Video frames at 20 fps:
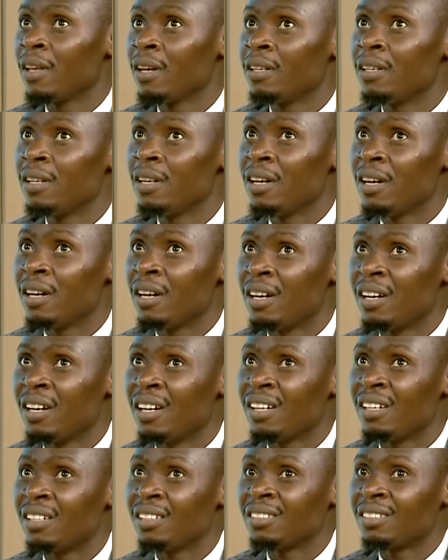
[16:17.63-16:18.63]
Then
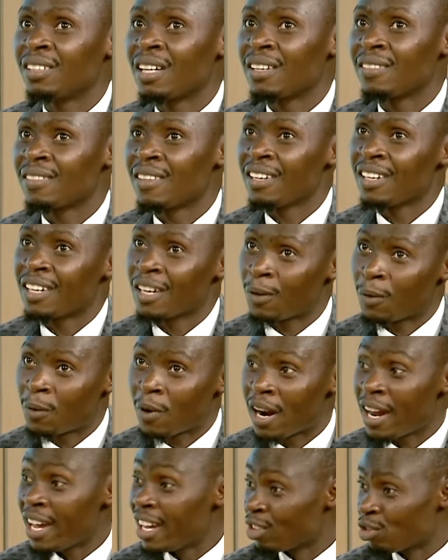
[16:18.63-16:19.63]
I think
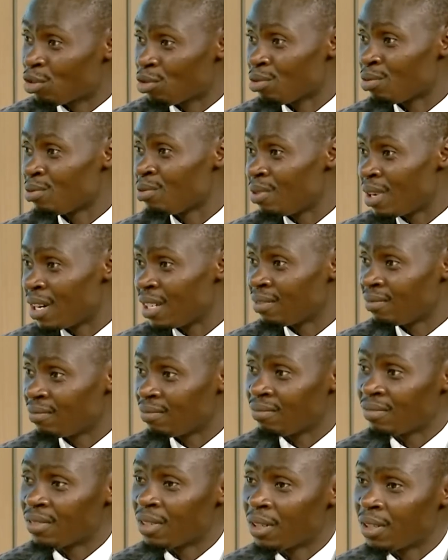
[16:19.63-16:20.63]
WAEC too,
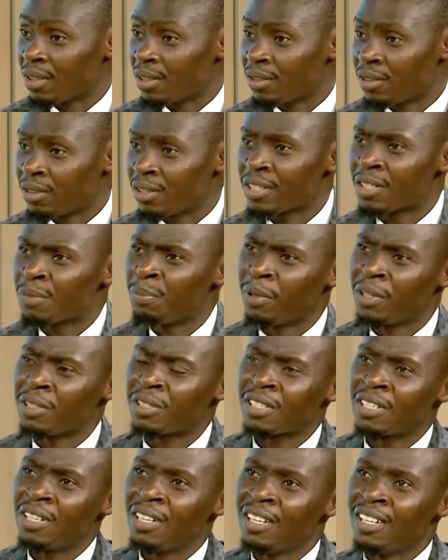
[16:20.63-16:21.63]
and all the rest.
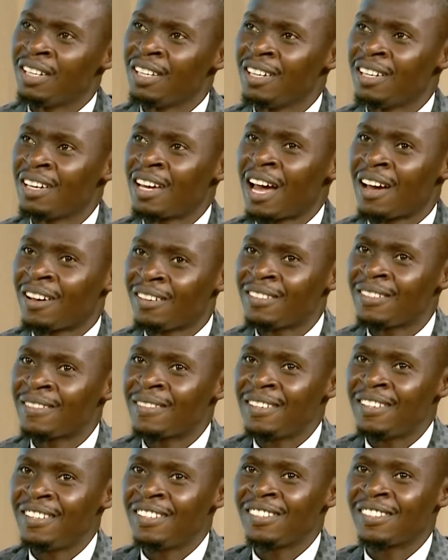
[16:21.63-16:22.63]
But
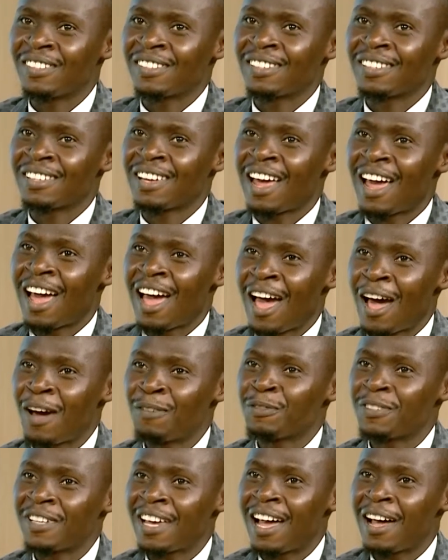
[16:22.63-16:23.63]
another thing is,
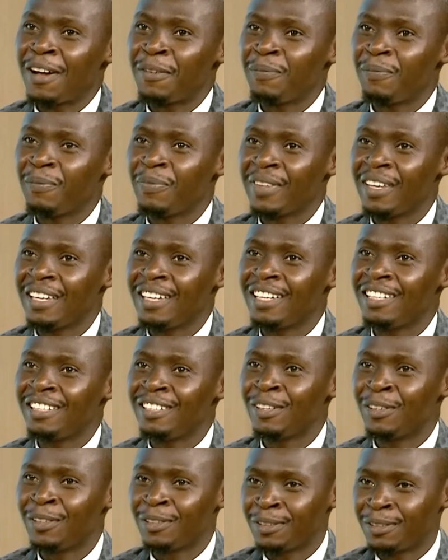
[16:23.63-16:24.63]
after
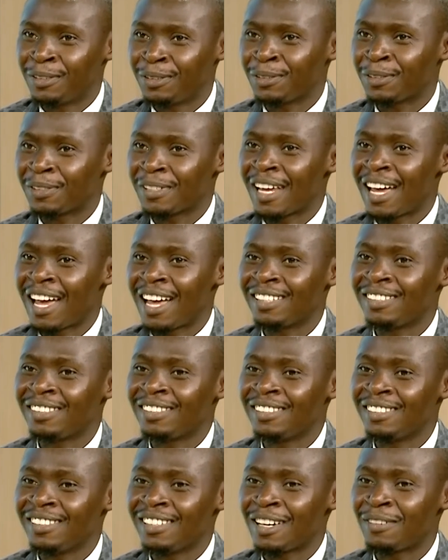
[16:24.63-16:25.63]
getting all those
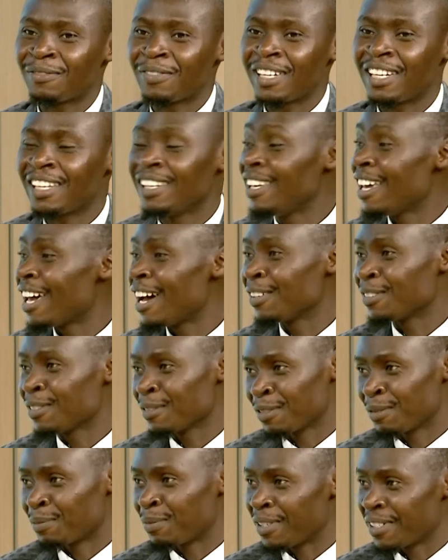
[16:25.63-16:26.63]
and they are finally
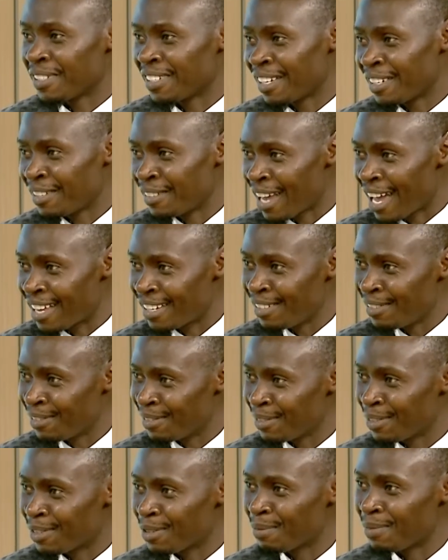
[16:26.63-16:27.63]
out of the prison, are they
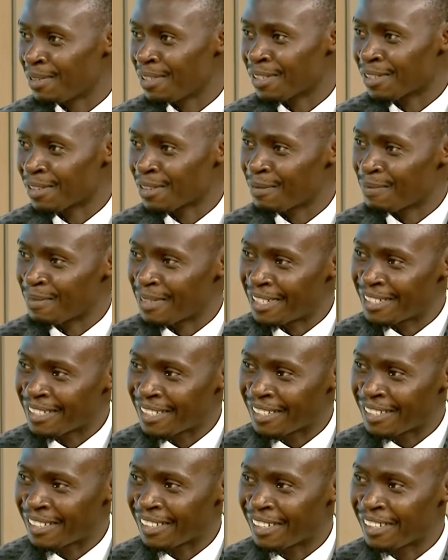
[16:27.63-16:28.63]
not going to be
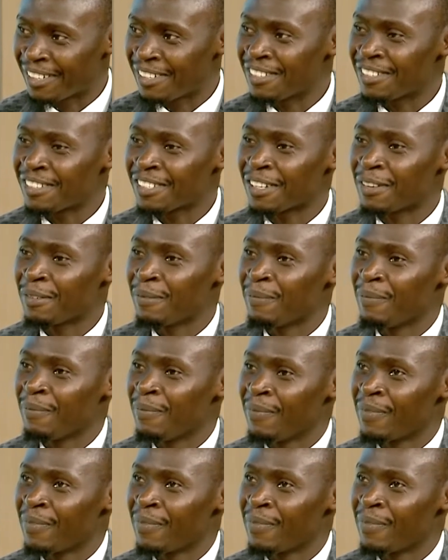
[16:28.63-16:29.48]
discriminated against?